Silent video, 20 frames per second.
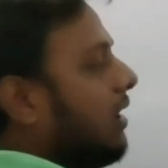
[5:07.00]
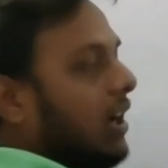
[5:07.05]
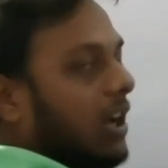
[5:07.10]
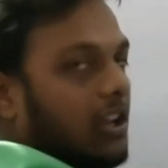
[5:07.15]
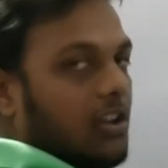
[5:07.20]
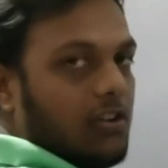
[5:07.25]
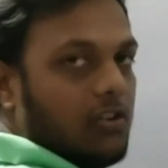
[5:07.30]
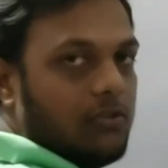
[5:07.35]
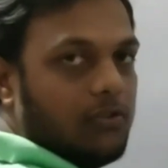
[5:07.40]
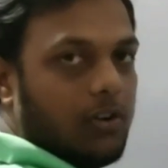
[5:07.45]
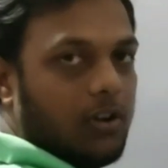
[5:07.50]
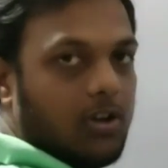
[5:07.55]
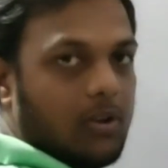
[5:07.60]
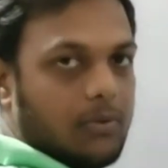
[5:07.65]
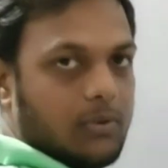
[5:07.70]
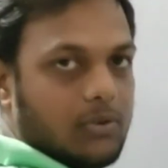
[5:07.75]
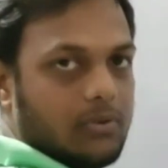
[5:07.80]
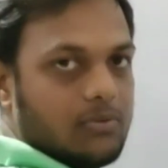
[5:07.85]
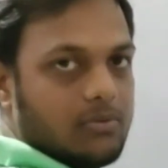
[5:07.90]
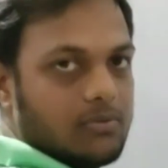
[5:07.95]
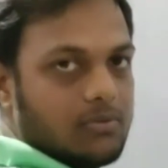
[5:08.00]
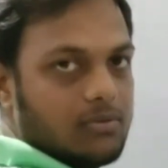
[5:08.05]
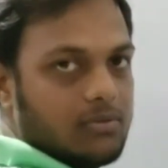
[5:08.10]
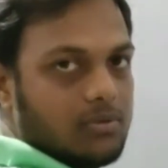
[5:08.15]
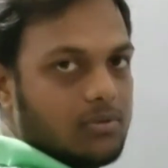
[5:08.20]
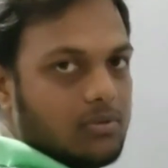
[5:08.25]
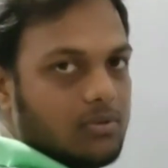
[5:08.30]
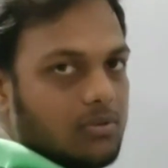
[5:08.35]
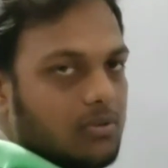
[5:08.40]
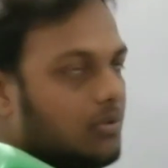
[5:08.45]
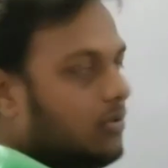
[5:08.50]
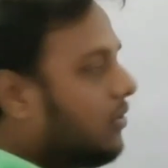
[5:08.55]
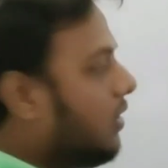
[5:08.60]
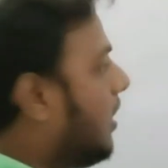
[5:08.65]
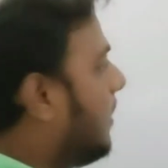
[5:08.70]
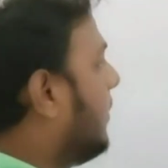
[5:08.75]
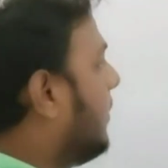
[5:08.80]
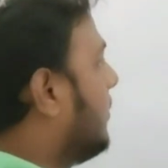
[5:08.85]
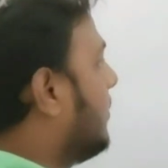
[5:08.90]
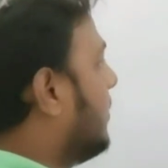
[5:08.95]
I hope all of you know
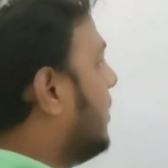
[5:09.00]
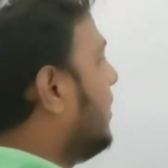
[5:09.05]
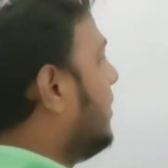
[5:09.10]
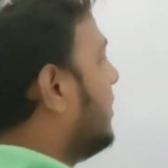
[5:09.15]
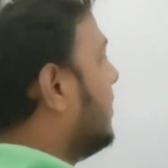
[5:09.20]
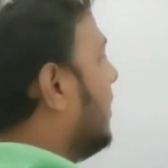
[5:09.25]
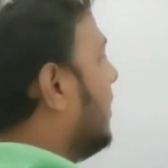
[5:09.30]
about it,